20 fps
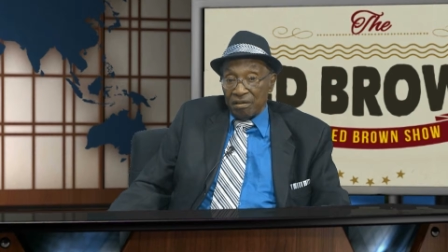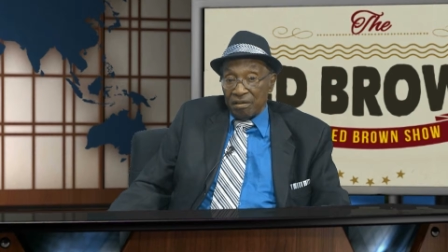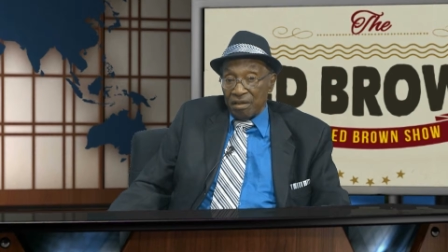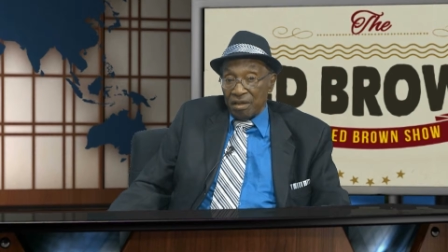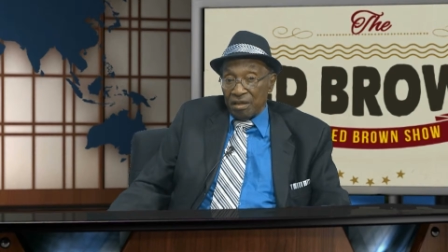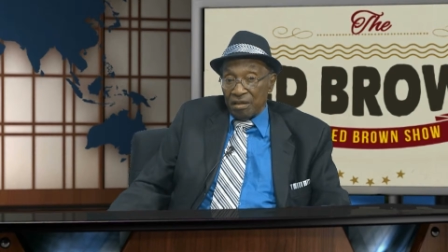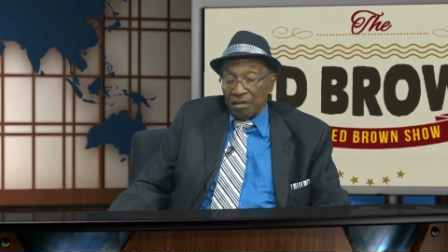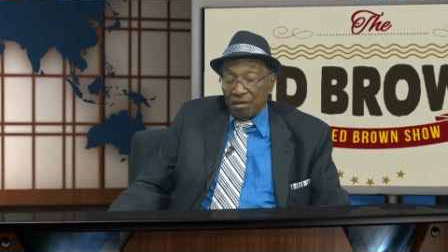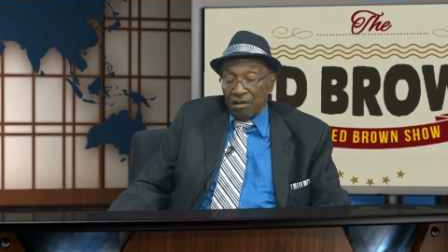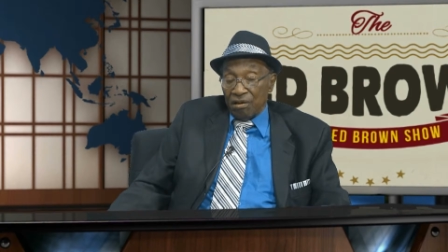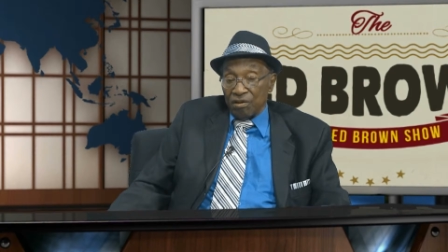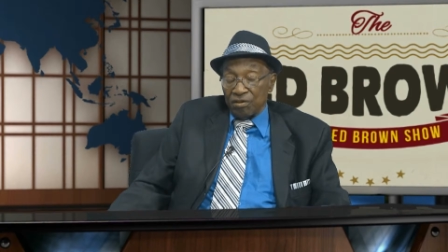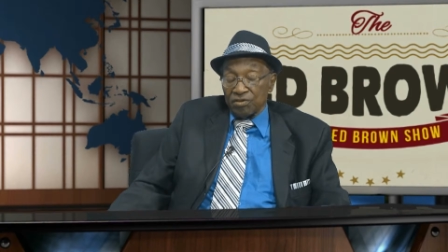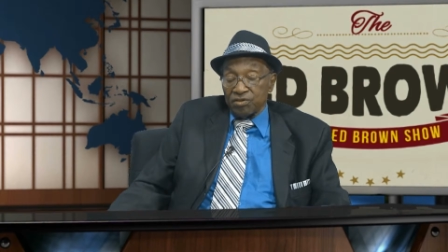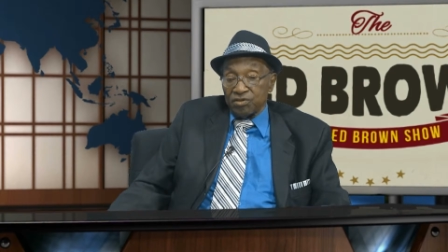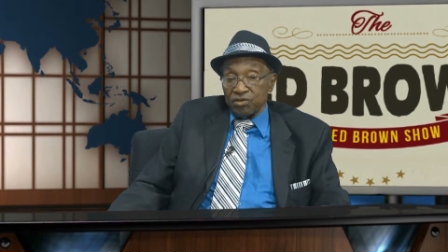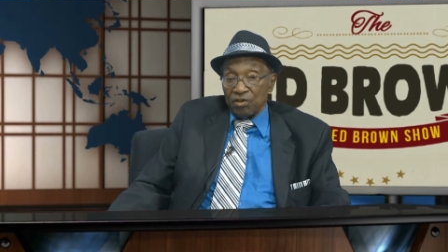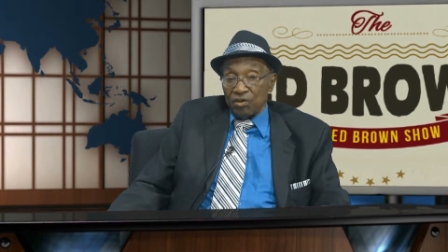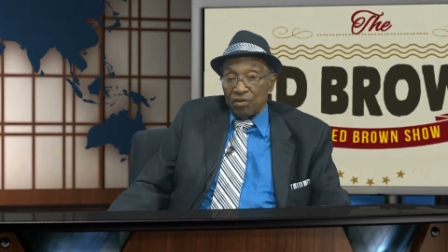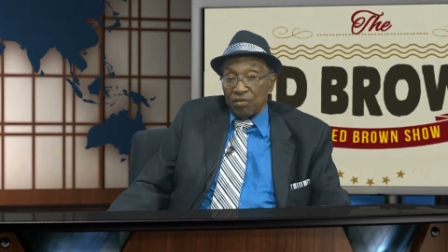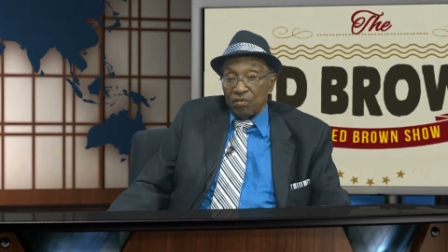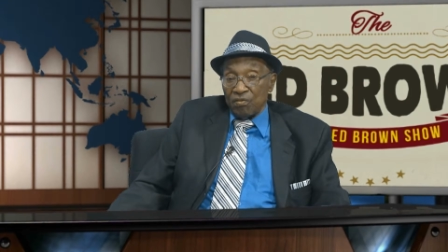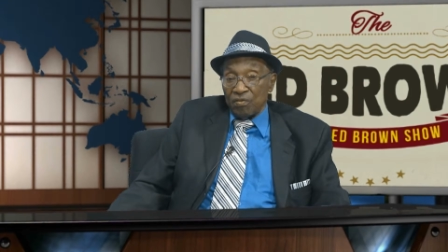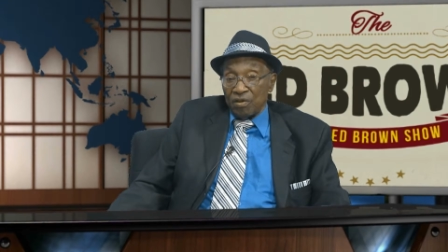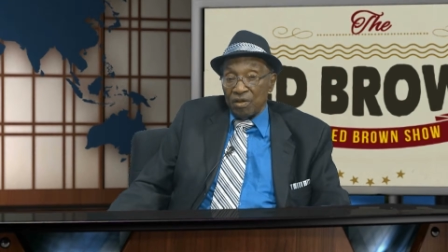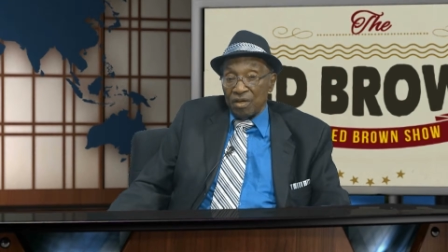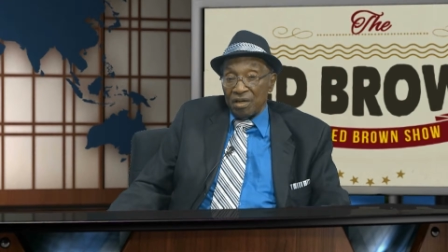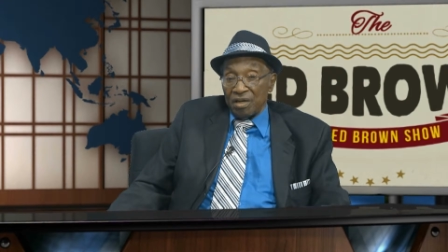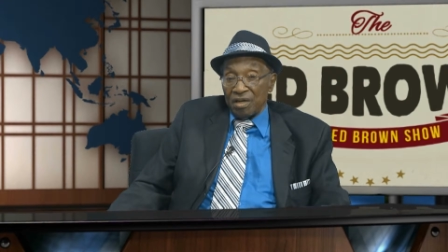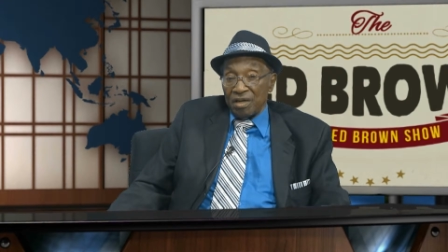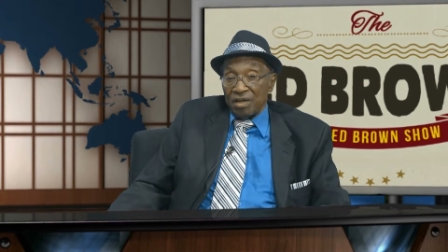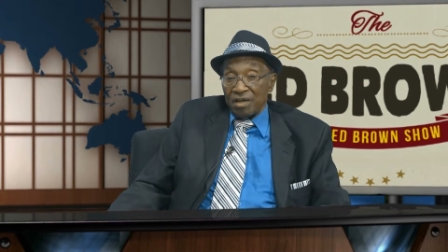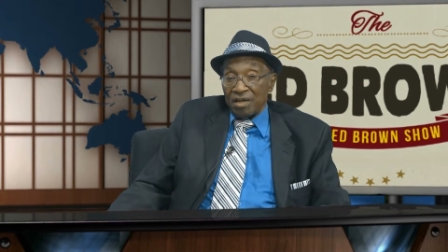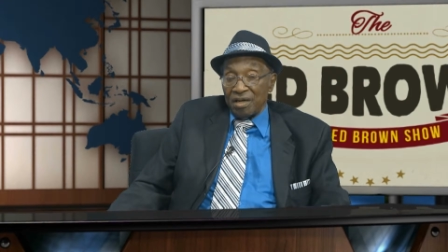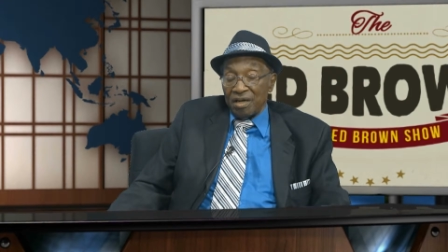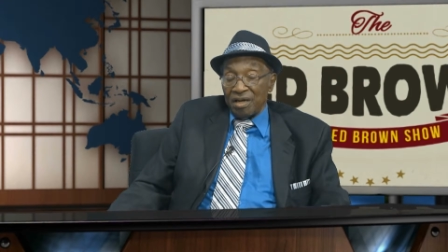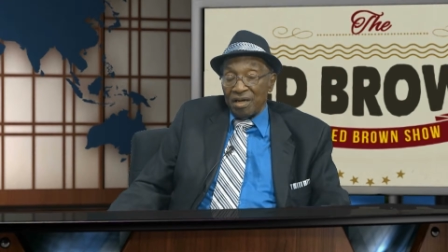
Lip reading: And also